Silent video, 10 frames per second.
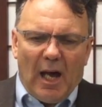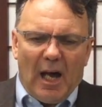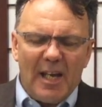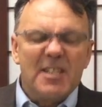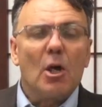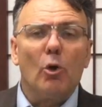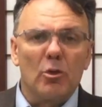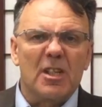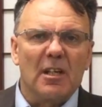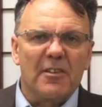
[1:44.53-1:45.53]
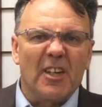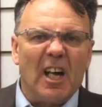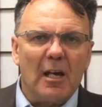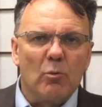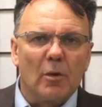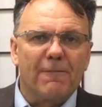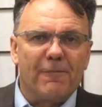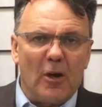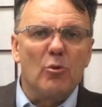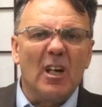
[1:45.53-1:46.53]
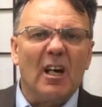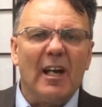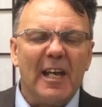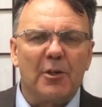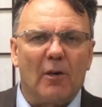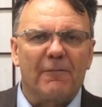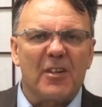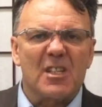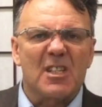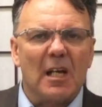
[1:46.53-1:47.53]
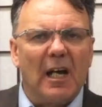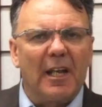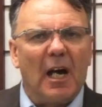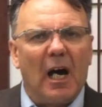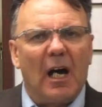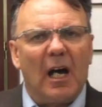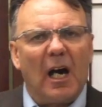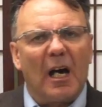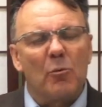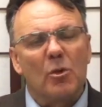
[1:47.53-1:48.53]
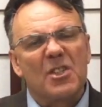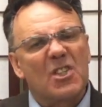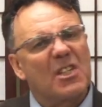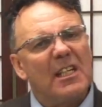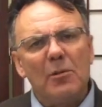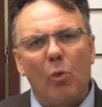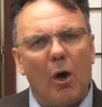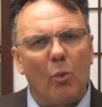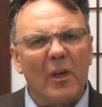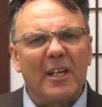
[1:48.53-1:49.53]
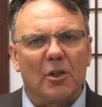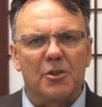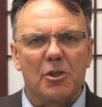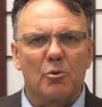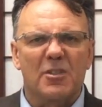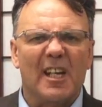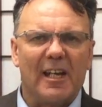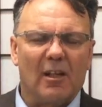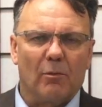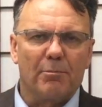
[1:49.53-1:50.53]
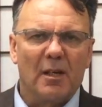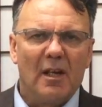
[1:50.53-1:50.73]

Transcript: I told her that I would phone our head office and I would see what we could do to help.